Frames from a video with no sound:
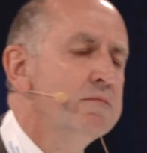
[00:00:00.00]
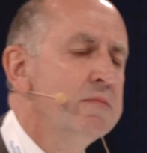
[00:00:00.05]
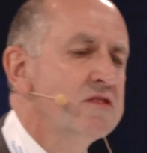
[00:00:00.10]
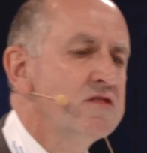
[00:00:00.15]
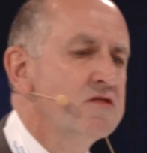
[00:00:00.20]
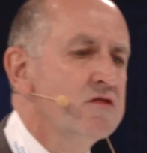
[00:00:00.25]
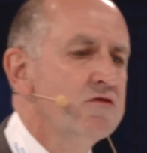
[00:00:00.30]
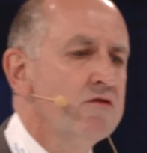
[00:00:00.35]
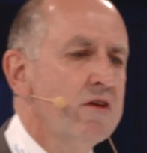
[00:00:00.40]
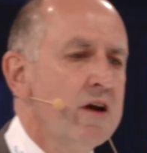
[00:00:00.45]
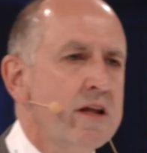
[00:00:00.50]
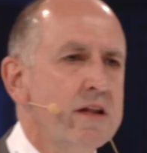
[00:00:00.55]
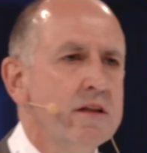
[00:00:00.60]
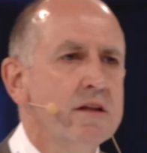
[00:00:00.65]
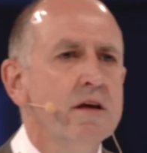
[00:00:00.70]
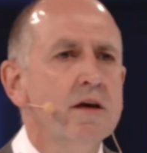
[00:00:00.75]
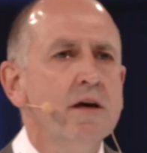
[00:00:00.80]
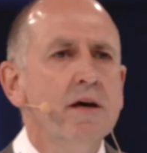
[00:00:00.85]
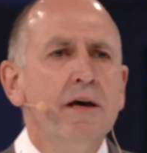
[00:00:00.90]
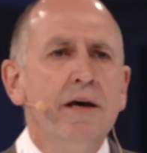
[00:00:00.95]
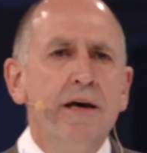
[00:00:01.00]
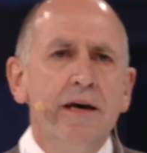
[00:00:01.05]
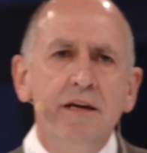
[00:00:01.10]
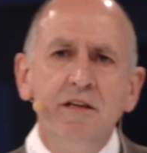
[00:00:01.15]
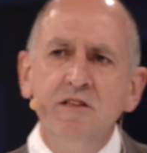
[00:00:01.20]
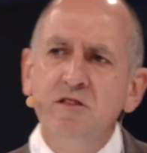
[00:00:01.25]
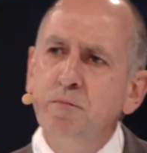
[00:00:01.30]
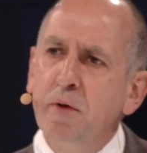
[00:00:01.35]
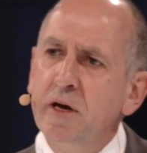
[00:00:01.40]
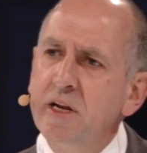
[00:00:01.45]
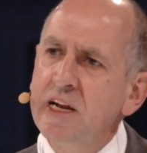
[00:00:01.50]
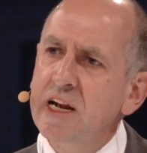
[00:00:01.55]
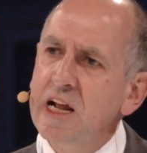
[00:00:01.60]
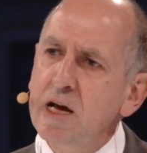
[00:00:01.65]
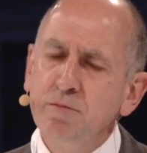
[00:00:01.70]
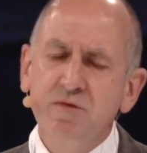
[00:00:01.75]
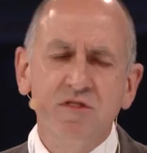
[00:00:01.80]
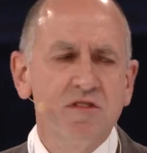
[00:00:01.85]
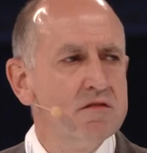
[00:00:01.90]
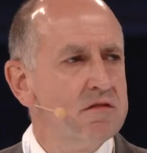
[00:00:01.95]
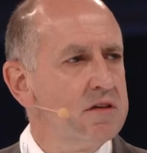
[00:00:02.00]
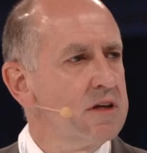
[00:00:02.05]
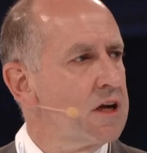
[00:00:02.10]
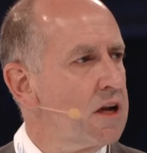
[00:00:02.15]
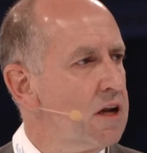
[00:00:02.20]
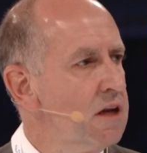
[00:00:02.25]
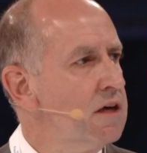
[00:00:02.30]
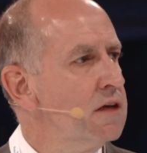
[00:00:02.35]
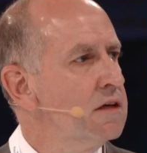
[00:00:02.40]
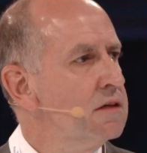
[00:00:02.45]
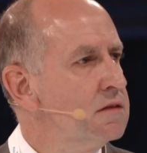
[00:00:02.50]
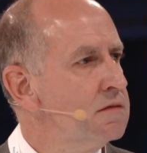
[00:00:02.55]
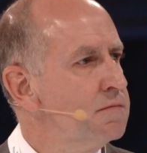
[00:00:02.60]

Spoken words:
Mr. Ren, he's made it absolutely clear.